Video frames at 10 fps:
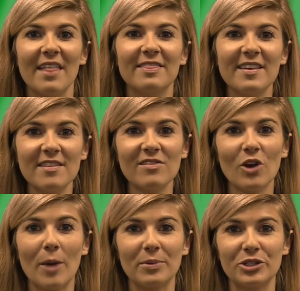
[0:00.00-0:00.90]
This is
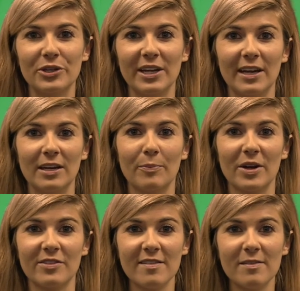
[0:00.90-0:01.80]
your opportunity to
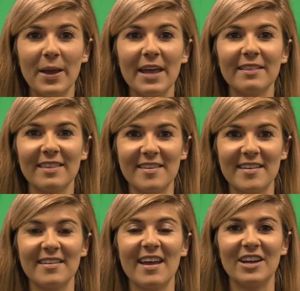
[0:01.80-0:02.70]
participate,
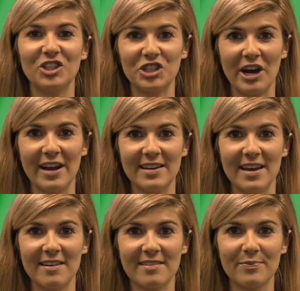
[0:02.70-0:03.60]
listen, and share
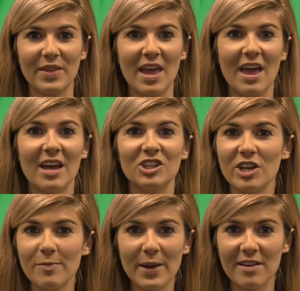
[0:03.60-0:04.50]
ideas.
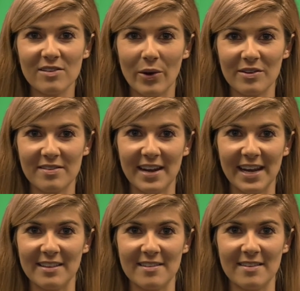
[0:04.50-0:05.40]
Just because you aren't
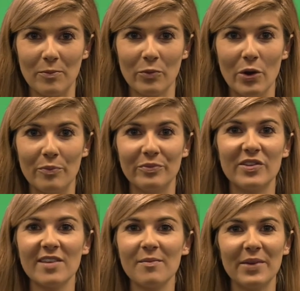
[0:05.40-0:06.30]
sitting in the same room
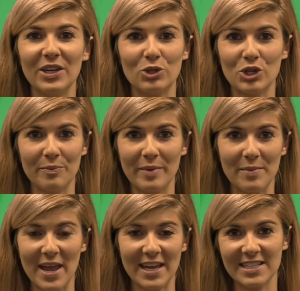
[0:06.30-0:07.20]
doesn't mean you shouldn't be
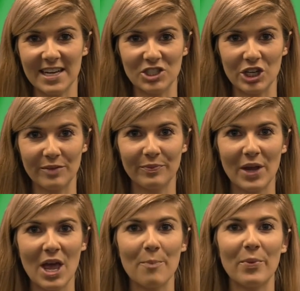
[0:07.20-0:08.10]
paying attention.
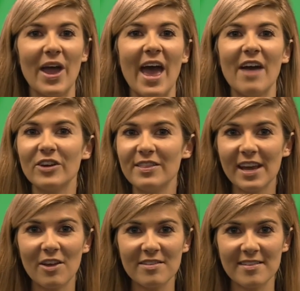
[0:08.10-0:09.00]
Put
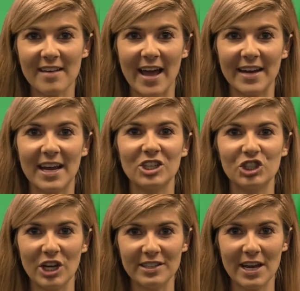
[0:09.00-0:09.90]
everything else aside,
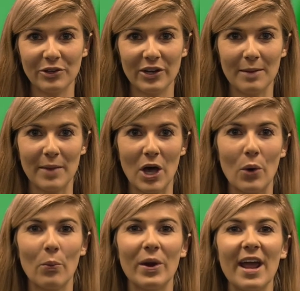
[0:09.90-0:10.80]
shut down your
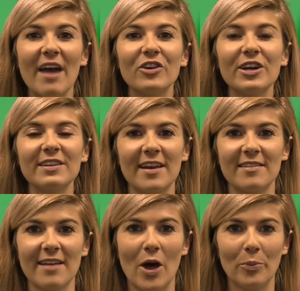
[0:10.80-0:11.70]
email, whatever it
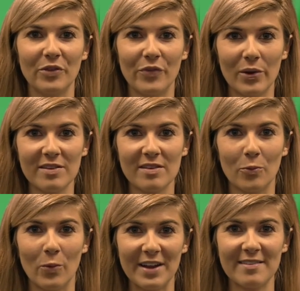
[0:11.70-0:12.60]
takes to help you focus
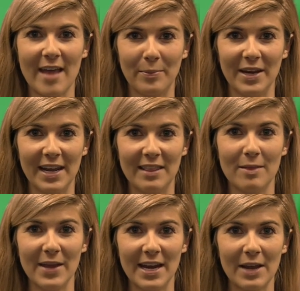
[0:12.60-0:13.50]
on what is happening in
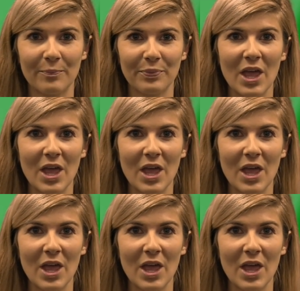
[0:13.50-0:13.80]
the meeting.